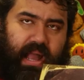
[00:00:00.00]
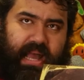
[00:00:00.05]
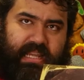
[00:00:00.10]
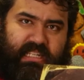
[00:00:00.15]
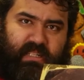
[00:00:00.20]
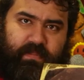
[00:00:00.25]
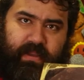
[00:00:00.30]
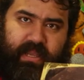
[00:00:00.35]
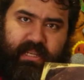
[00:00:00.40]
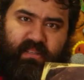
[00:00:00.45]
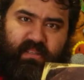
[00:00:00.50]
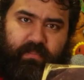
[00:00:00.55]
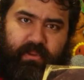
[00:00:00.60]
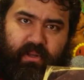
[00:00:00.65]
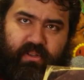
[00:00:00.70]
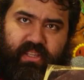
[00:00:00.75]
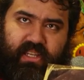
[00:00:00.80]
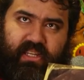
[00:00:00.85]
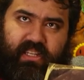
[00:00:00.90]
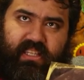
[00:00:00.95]
aspect
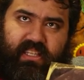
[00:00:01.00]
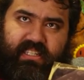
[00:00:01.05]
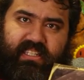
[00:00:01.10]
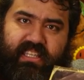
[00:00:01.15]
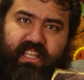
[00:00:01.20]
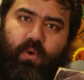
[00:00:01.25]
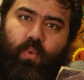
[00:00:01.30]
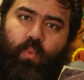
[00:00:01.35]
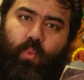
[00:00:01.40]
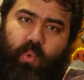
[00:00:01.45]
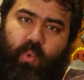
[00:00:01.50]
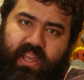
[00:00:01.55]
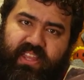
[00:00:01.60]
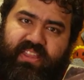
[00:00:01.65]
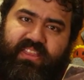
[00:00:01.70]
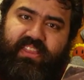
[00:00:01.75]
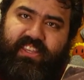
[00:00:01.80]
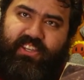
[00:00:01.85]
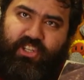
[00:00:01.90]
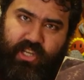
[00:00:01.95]
built into this thing with the